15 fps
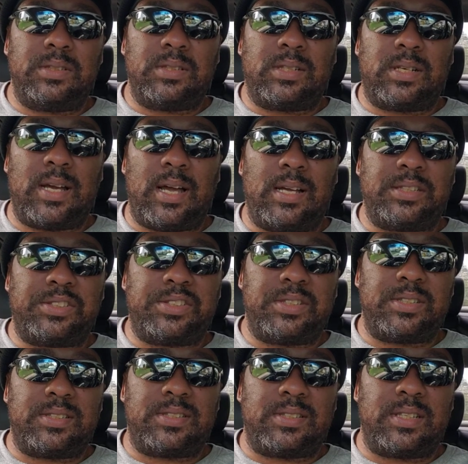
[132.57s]

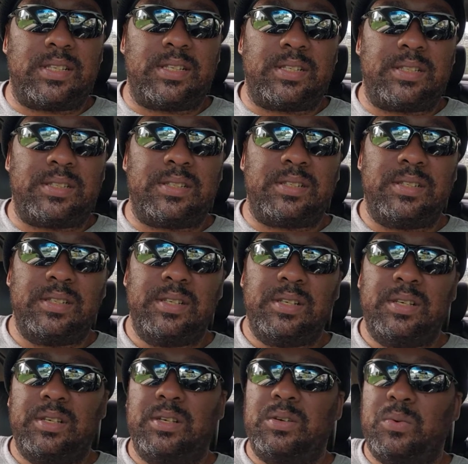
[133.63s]
conscious in
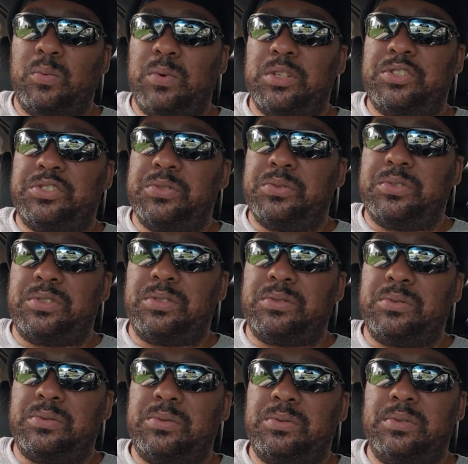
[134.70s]
what you
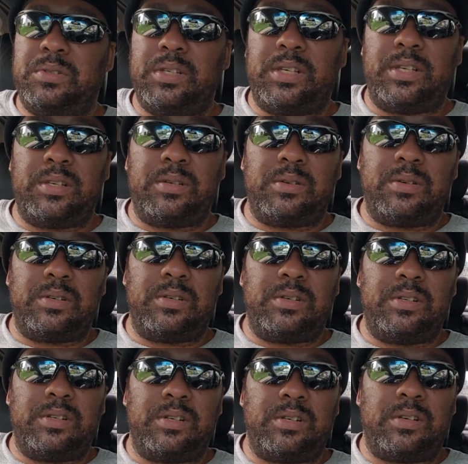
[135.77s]
do, and
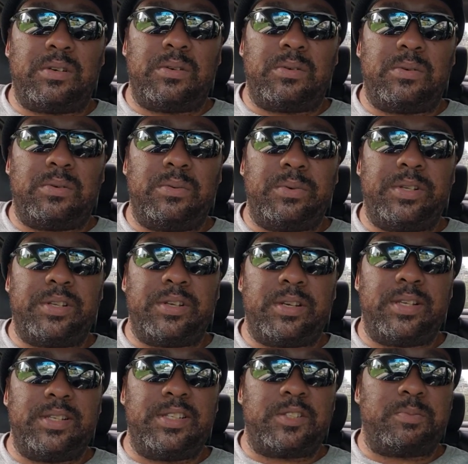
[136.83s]
you know when you're
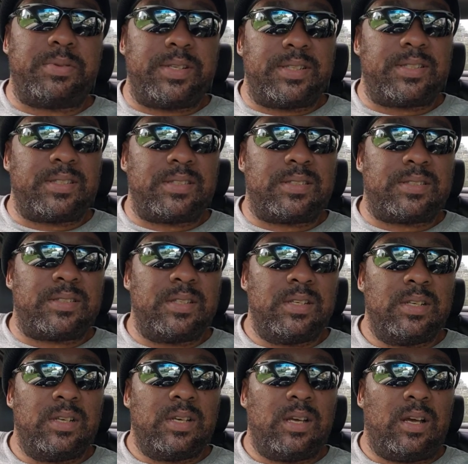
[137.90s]
in these places.
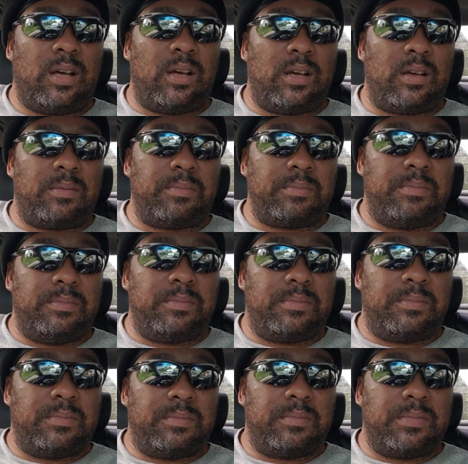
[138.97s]
Um,
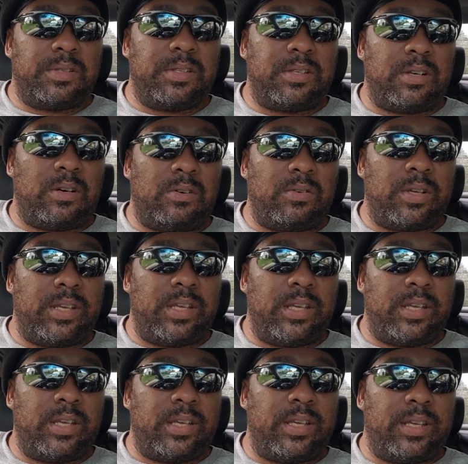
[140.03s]
you know,
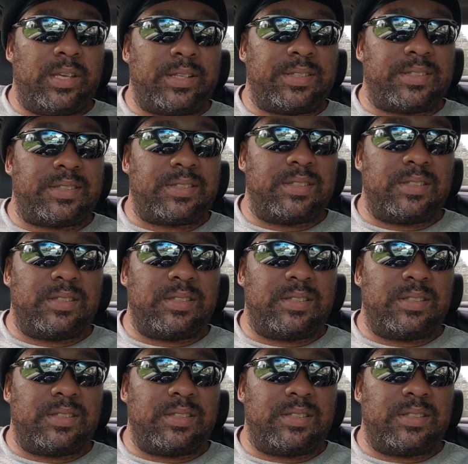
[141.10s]
it, it's